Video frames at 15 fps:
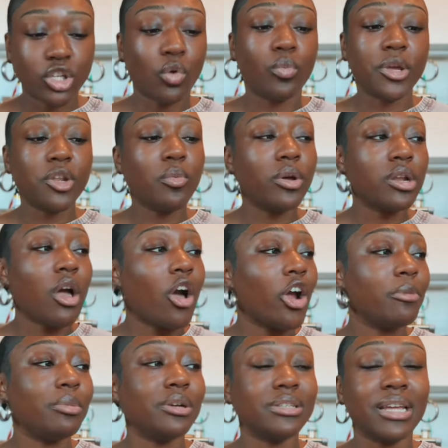we don't want to
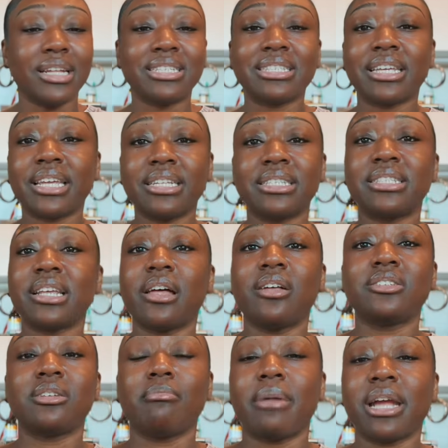harbor dead skin
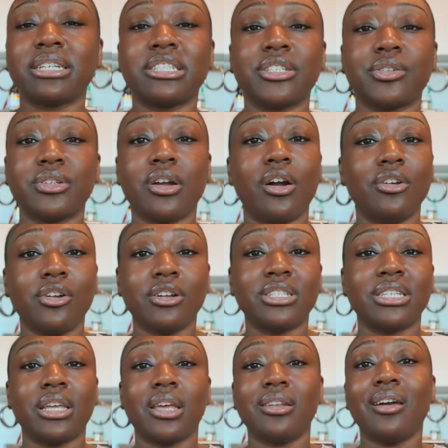cells and bacteria on our
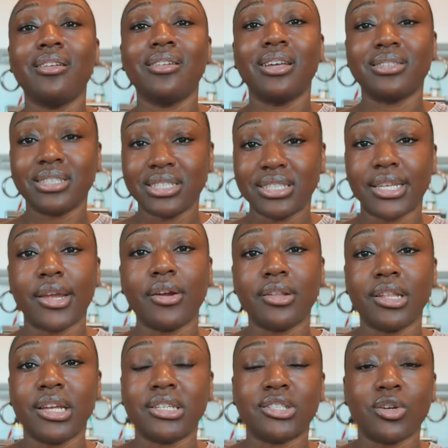skin
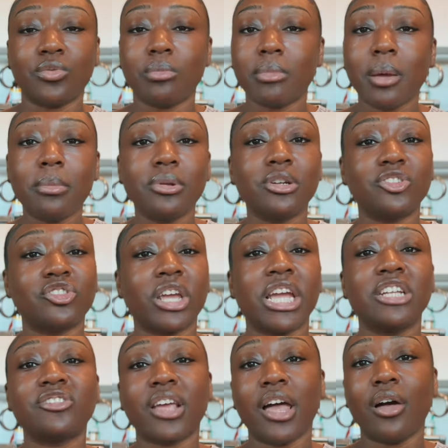unnecessarily. So remember to
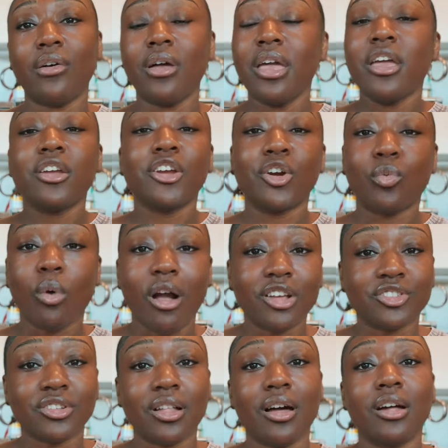change out your
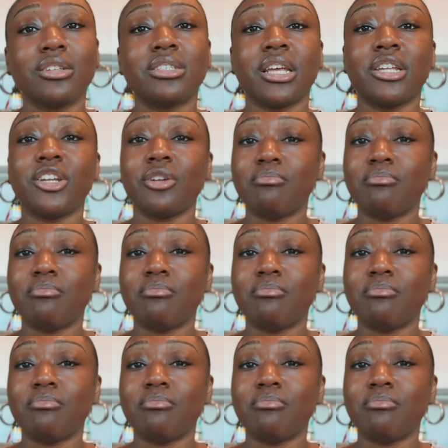washcloths and your